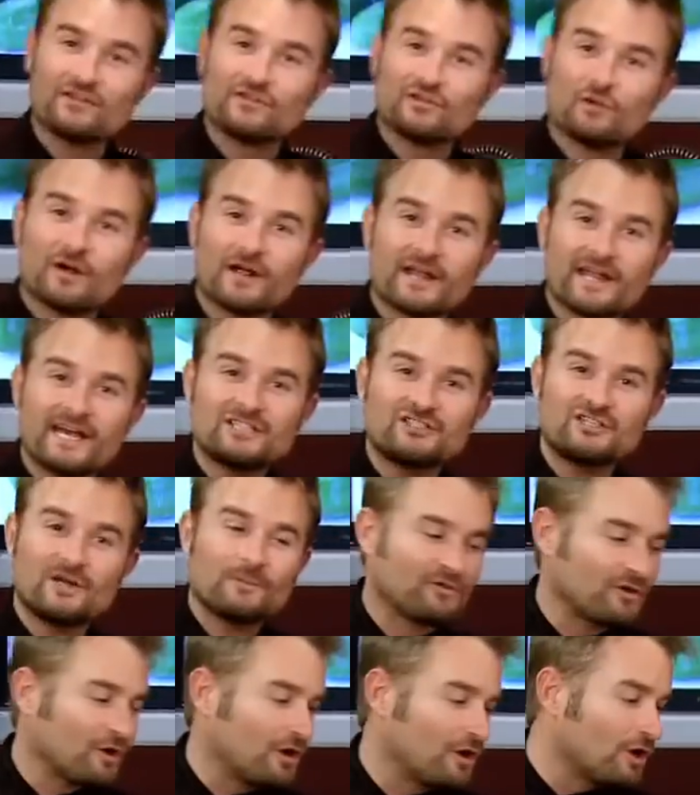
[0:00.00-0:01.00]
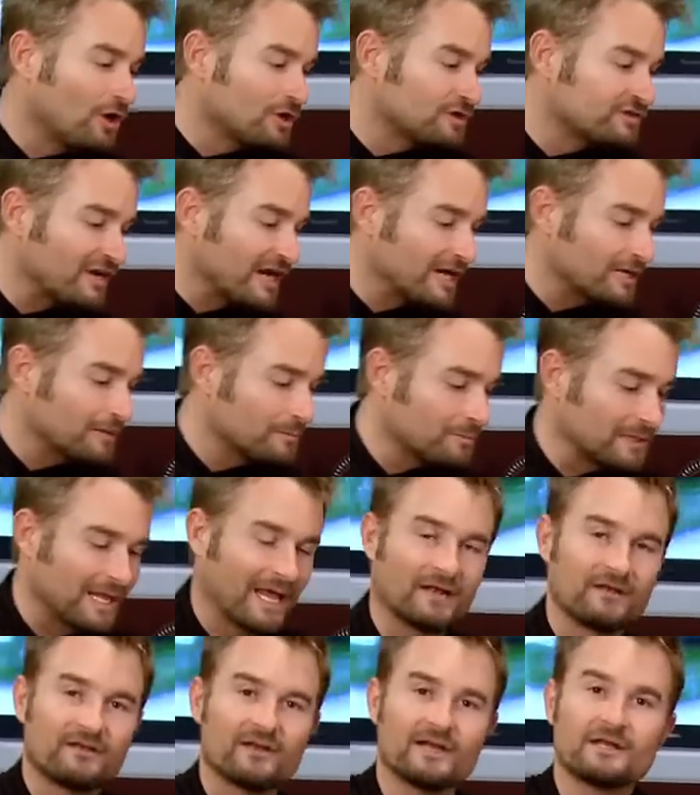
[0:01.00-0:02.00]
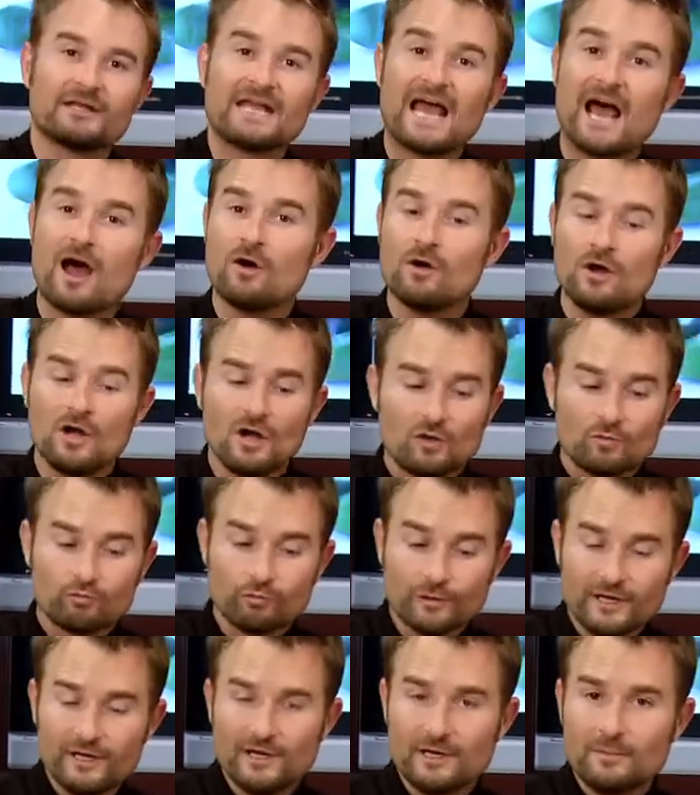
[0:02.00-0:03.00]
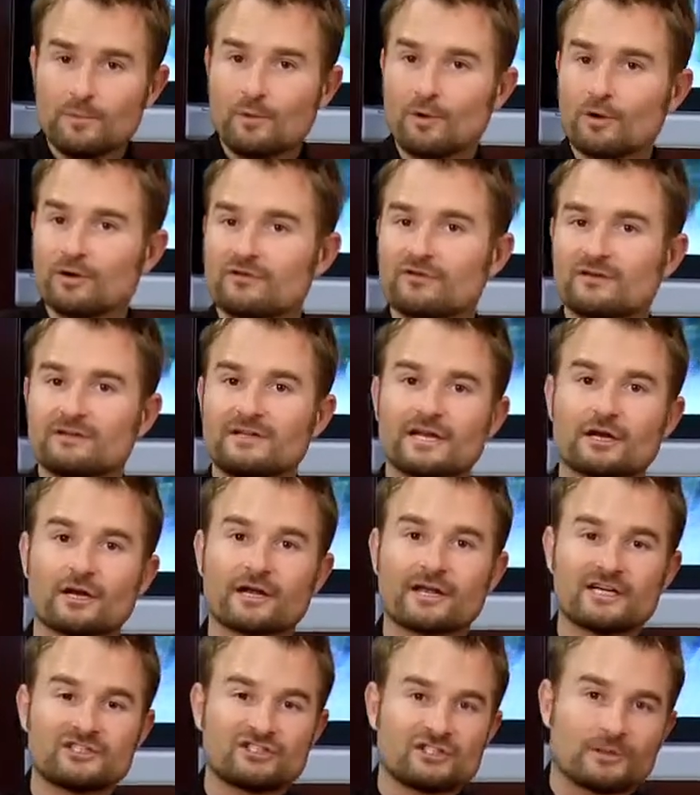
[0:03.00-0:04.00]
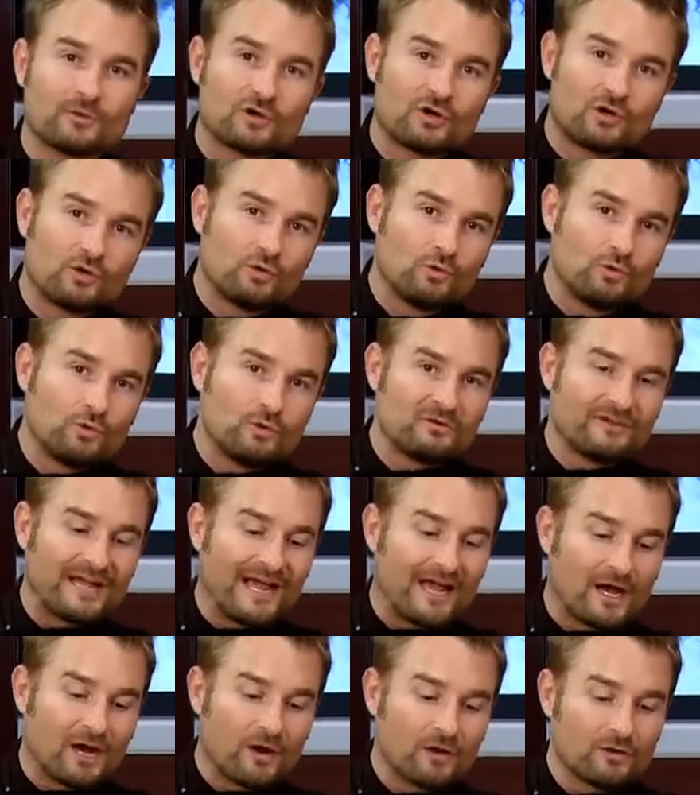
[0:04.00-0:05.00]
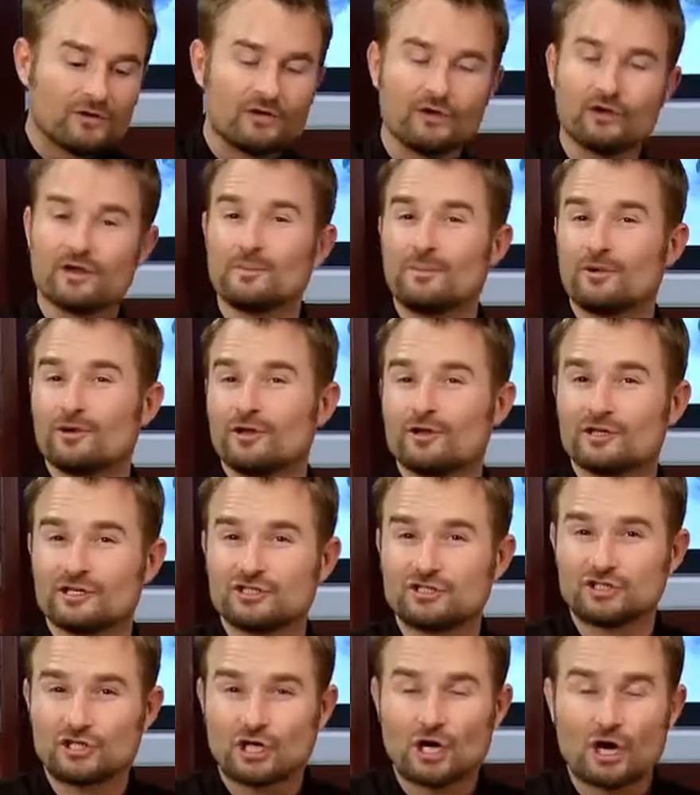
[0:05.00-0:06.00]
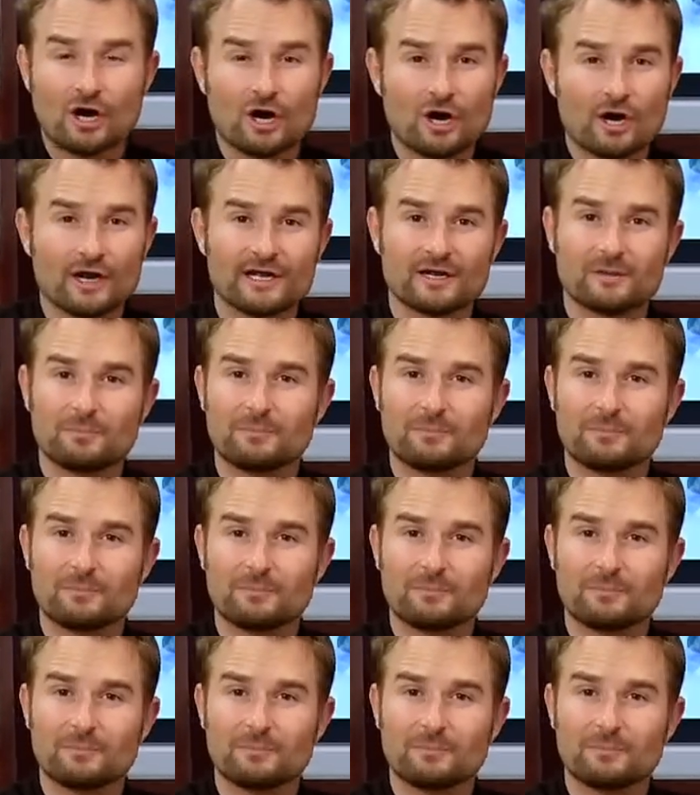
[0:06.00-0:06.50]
so our ketchup's all done blending. Now, really important to let our ketchup cool down. You can put it in a jar, in a